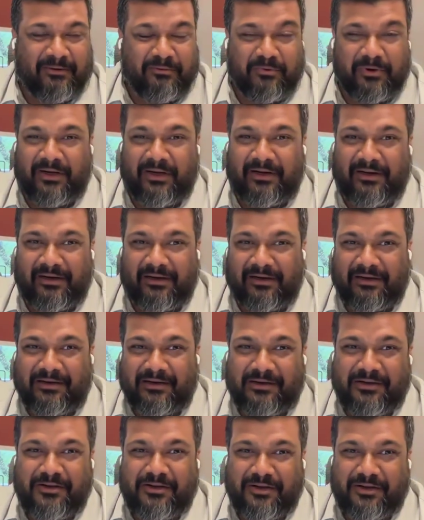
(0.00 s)
Will
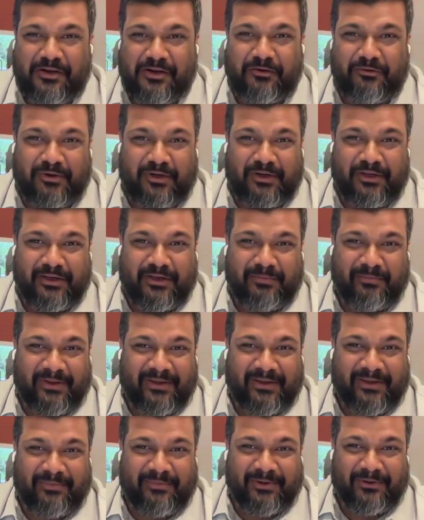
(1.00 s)
nuclear
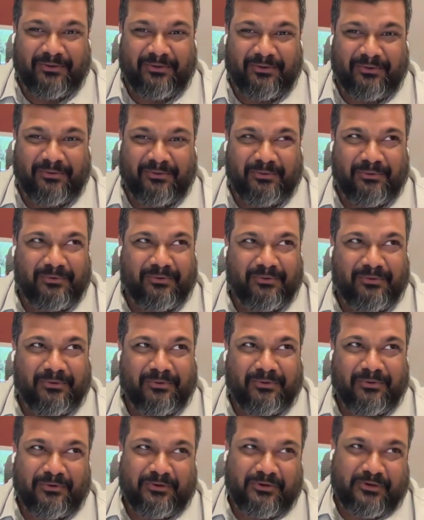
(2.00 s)
be able to
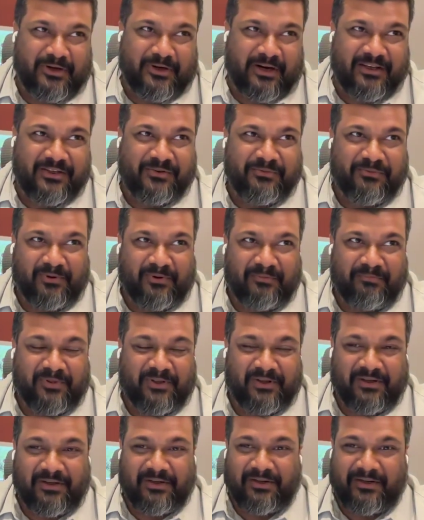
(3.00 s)

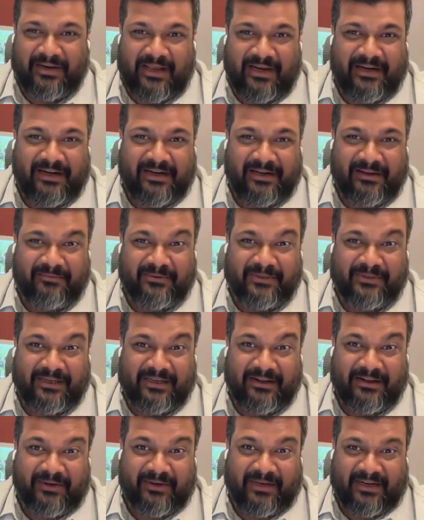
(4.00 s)
transform the narrative
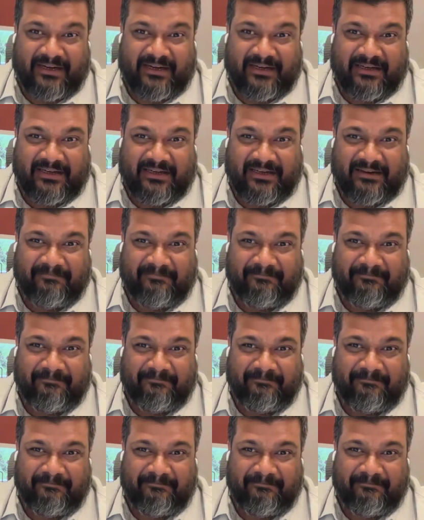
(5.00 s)
significantly,